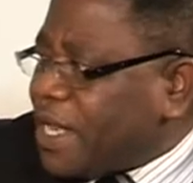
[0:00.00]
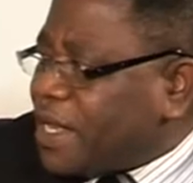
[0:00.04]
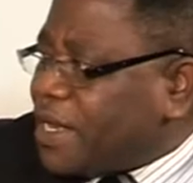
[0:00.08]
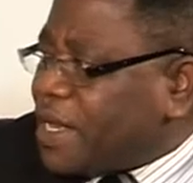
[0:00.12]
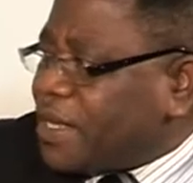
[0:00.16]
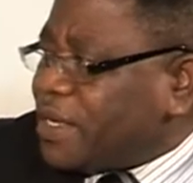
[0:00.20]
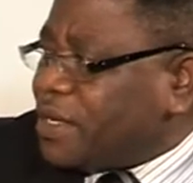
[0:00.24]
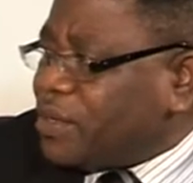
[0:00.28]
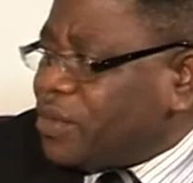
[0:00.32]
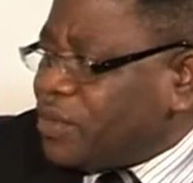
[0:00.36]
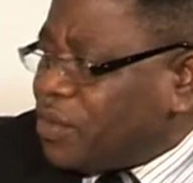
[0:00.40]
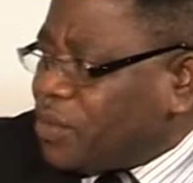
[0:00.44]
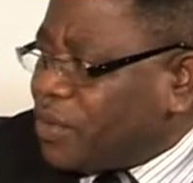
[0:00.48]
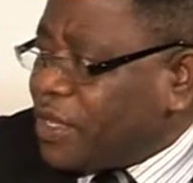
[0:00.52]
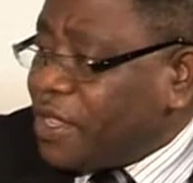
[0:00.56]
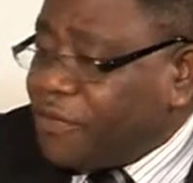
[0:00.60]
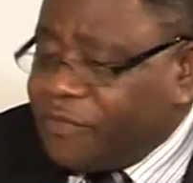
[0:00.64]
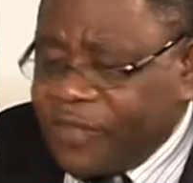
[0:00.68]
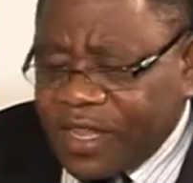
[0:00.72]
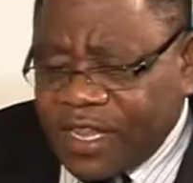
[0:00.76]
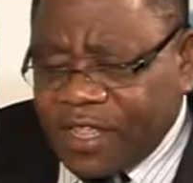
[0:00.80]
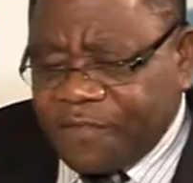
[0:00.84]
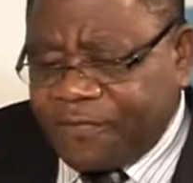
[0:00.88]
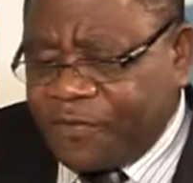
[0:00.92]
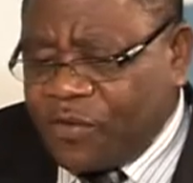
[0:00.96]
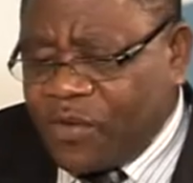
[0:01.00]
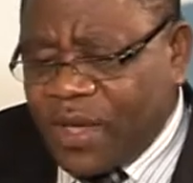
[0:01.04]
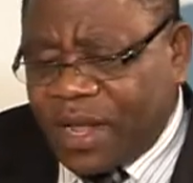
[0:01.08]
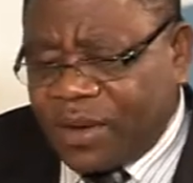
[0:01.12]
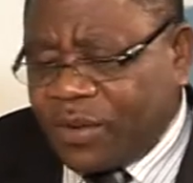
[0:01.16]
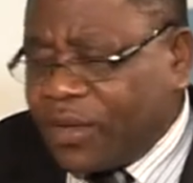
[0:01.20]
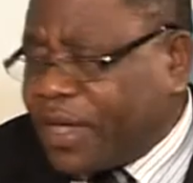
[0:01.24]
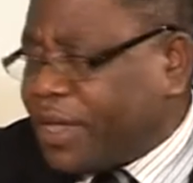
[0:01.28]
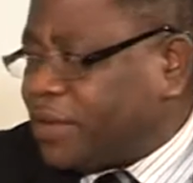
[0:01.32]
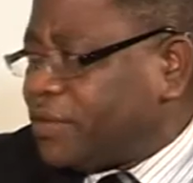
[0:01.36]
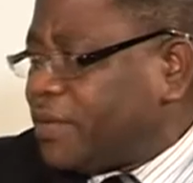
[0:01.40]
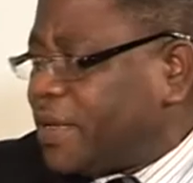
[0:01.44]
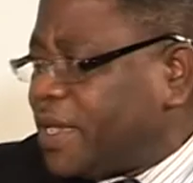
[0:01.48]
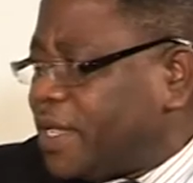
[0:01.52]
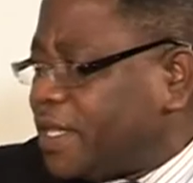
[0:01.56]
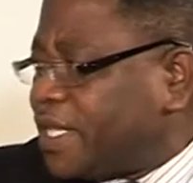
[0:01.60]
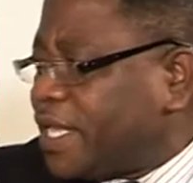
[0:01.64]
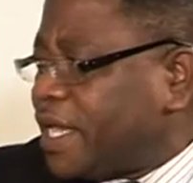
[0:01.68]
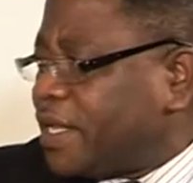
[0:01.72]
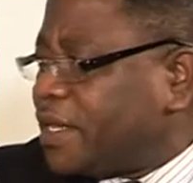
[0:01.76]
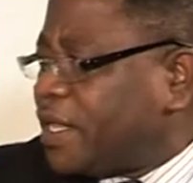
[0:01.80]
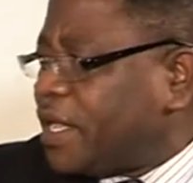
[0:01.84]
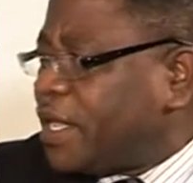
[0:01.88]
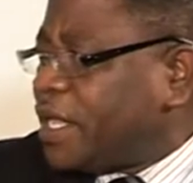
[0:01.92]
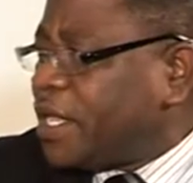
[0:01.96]
They don't. Even if you are not educated,
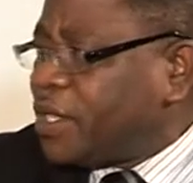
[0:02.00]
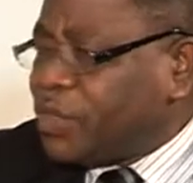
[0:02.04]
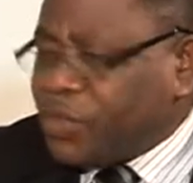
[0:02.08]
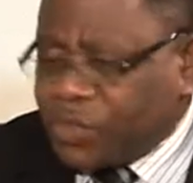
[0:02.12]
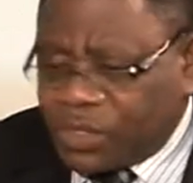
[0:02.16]
you still